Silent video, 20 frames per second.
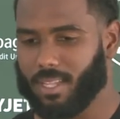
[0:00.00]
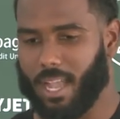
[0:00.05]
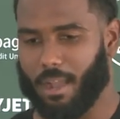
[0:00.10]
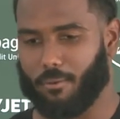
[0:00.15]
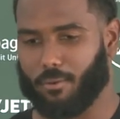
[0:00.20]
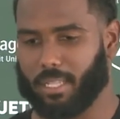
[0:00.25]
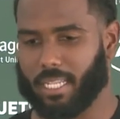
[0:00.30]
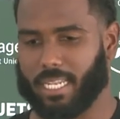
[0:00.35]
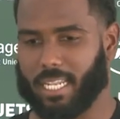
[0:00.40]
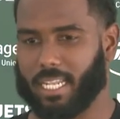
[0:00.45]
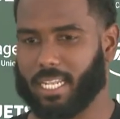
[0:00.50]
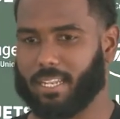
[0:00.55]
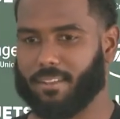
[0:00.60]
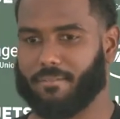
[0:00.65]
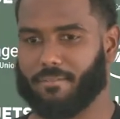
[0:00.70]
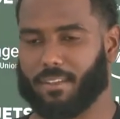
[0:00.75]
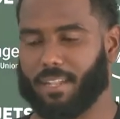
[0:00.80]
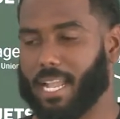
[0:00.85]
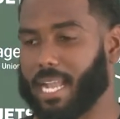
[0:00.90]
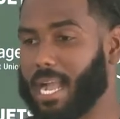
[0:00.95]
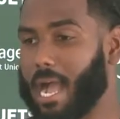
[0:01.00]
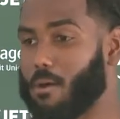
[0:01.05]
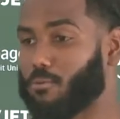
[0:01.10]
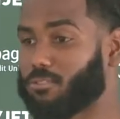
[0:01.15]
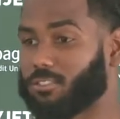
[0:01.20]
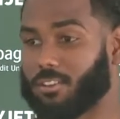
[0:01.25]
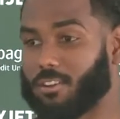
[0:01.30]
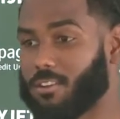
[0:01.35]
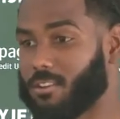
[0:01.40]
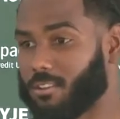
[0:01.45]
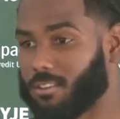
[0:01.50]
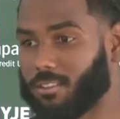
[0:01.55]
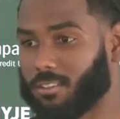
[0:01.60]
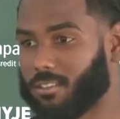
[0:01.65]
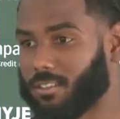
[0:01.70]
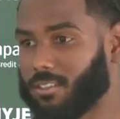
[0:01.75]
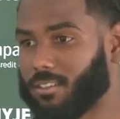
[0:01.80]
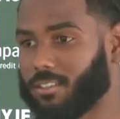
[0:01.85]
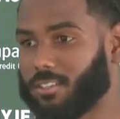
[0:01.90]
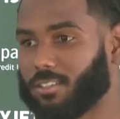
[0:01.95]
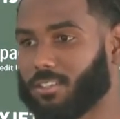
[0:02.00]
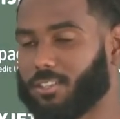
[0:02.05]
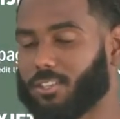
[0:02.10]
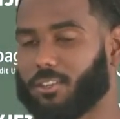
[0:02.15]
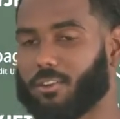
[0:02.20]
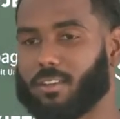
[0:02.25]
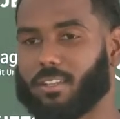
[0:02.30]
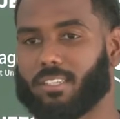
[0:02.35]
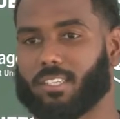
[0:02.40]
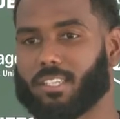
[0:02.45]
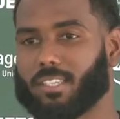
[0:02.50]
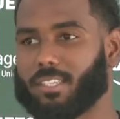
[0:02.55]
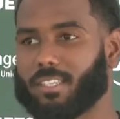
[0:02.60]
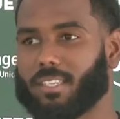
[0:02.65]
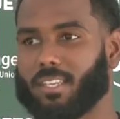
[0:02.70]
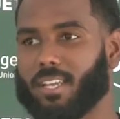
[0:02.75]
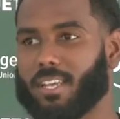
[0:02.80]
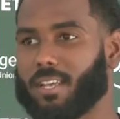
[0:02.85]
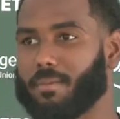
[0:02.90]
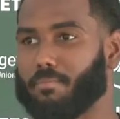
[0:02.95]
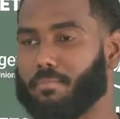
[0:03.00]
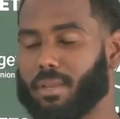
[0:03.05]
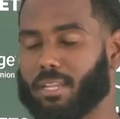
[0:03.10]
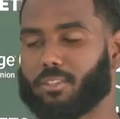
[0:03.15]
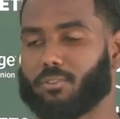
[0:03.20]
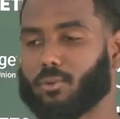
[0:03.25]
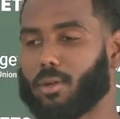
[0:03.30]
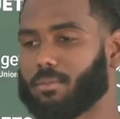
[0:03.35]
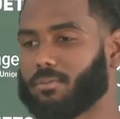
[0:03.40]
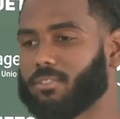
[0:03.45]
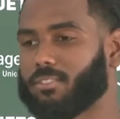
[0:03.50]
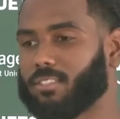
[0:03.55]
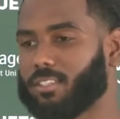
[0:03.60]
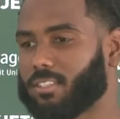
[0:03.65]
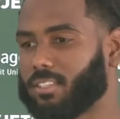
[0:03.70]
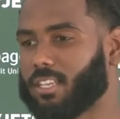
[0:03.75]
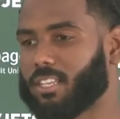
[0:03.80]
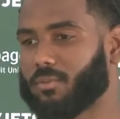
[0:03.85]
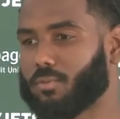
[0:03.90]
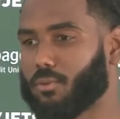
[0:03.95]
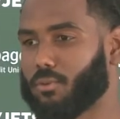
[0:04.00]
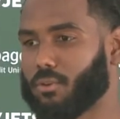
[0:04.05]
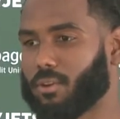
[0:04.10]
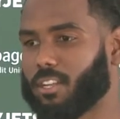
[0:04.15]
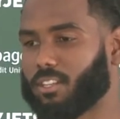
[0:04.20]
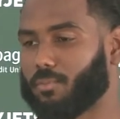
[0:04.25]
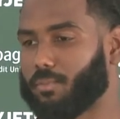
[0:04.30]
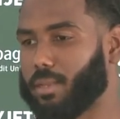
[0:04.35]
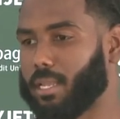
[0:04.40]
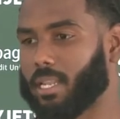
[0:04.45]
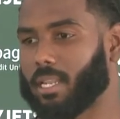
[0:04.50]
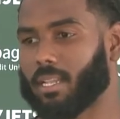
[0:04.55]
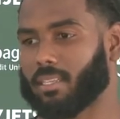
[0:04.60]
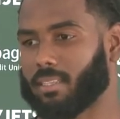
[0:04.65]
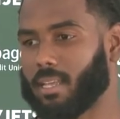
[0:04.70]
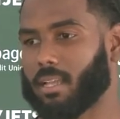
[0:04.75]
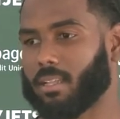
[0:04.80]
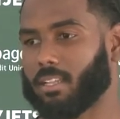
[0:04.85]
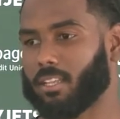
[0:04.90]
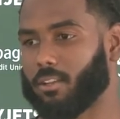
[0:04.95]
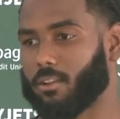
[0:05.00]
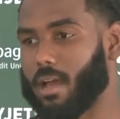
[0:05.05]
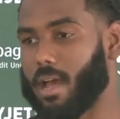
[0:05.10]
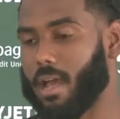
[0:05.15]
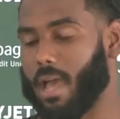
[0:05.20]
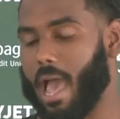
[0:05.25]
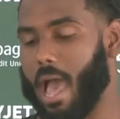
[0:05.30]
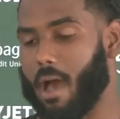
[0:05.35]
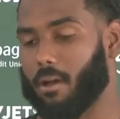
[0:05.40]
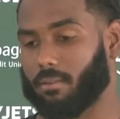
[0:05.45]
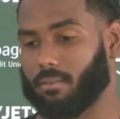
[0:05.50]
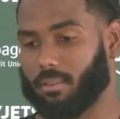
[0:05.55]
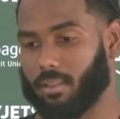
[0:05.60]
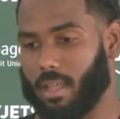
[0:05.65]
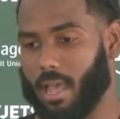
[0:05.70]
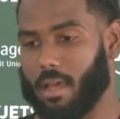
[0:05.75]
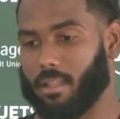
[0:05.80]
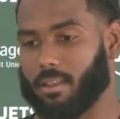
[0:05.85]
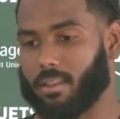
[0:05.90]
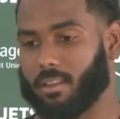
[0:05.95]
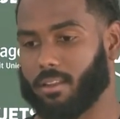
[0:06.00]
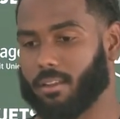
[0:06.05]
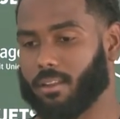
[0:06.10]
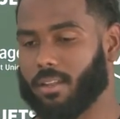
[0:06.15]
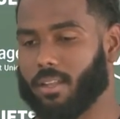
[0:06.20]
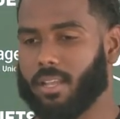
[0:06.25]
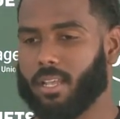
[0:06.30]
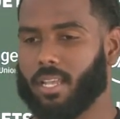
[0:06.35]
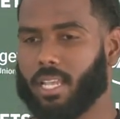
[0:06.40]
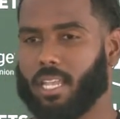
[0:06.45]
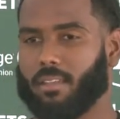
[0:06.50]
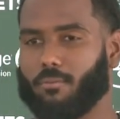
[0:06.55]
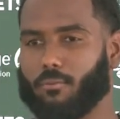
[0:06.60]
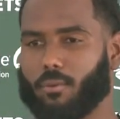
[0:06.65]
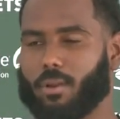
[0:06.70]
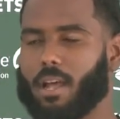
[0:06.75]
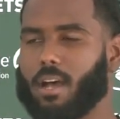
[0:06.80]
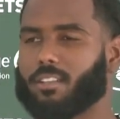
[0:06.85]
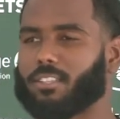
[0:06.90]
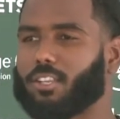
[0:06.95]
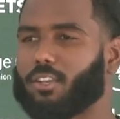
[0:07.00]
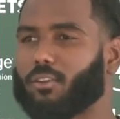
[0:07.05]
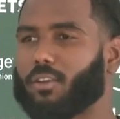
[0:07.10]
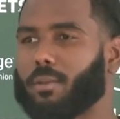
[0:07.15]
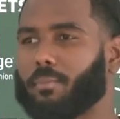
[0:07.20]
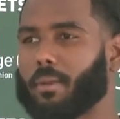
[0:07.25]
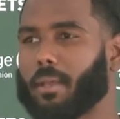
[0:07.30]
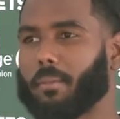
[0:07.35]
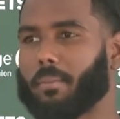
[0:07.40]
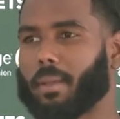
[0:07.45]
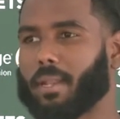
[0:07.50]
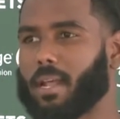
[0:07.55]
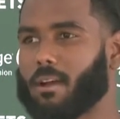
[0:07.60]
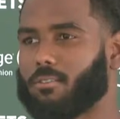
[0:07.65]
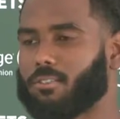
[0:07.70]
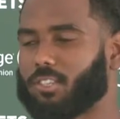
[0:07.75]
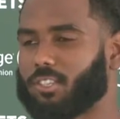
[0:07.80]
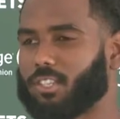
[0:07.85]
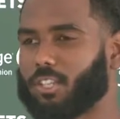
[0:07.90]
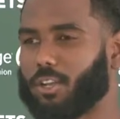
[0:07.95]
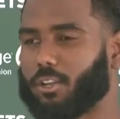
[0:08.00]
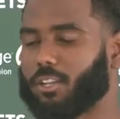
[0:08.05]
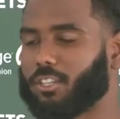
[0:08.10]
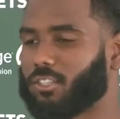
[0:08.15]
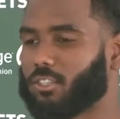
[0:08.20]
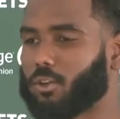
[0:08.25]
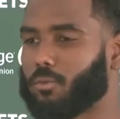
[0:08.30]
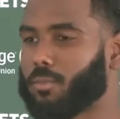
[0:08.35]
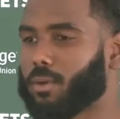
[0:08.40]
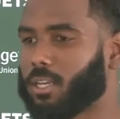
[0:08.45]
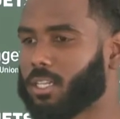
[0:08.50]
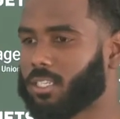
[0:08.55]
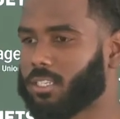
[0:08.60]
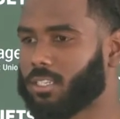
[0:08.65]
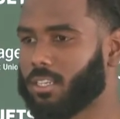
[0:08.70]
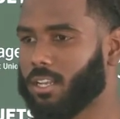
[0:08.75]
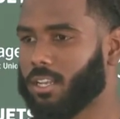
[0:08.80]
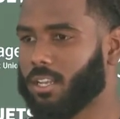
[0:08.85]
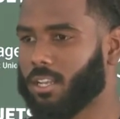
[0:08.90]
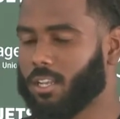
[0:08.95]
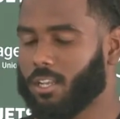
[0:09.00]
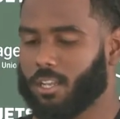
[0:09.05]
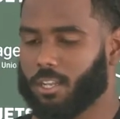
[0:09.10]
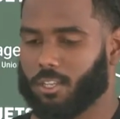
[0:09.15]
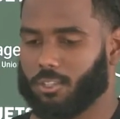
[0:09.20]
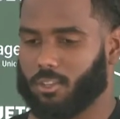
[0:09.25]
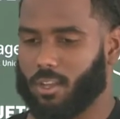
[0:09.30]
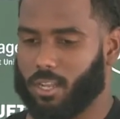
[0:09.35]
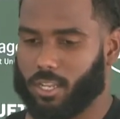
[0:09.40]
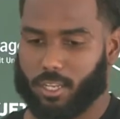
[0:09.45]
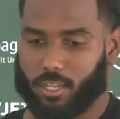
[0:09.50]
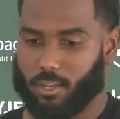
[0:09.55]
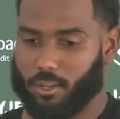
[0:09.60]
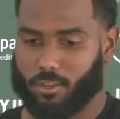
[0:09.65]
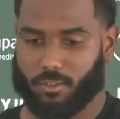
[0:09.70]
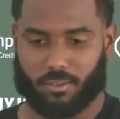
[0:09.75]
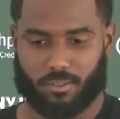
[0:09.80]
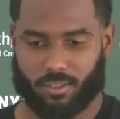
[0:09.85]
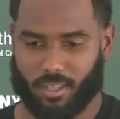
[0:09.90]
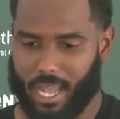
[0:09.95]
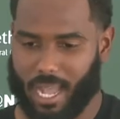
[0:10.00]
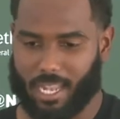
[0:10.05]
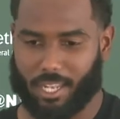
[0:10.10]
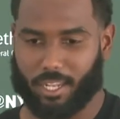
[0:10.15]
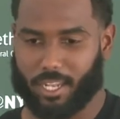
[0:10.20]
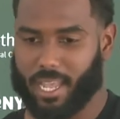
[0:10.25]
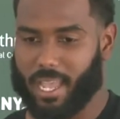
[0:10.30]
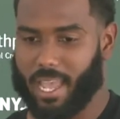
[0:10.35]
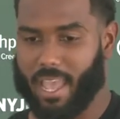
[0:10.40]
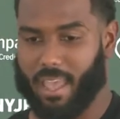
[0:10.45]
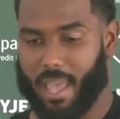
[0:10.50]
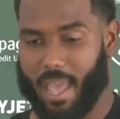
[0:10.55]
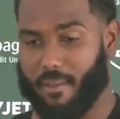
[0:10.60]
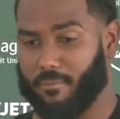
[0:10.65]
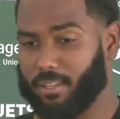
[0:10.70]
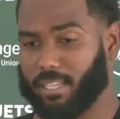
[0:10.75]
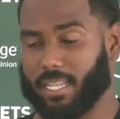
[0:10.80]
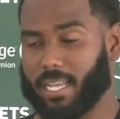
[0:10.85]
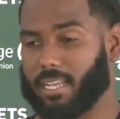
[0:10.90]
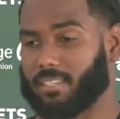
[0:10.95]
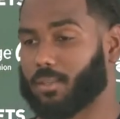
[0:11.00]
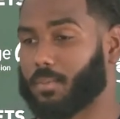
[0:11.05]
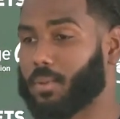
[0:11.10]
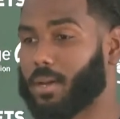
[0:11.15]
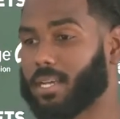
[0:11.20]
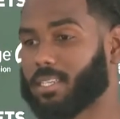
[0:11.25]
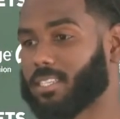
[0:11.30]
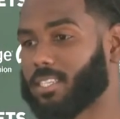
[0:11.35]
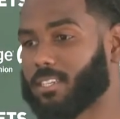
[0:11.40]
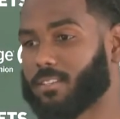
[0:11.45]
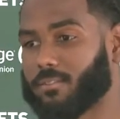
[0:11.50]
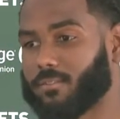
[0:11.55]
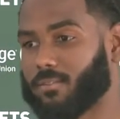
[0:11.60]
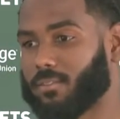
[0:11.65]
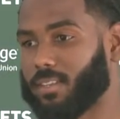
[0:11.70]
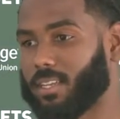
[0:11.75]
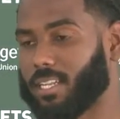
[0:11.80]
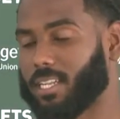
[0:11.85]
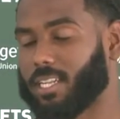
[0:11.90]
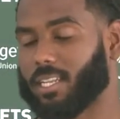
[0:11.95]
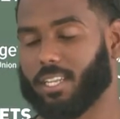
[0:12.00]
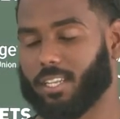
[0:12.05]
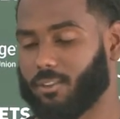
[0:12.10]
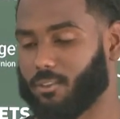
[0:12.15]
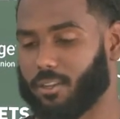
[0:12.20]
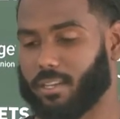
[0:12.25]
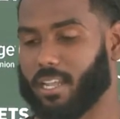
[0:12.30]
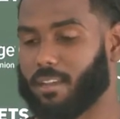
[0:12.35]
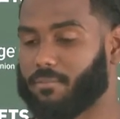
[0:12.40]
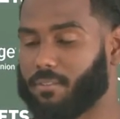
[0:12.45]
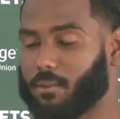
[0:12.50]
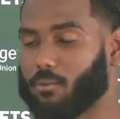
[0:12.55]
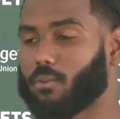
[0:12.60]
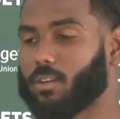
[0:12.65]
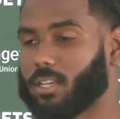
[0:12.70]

I really didn't feel like I was gone. You know, it just mental reps are just as important as being as out, you know, out out there. Even when I was in Green Bay, man, I was just learning so much. So, you know, I look at everything as a positive, and it, you know, it definitely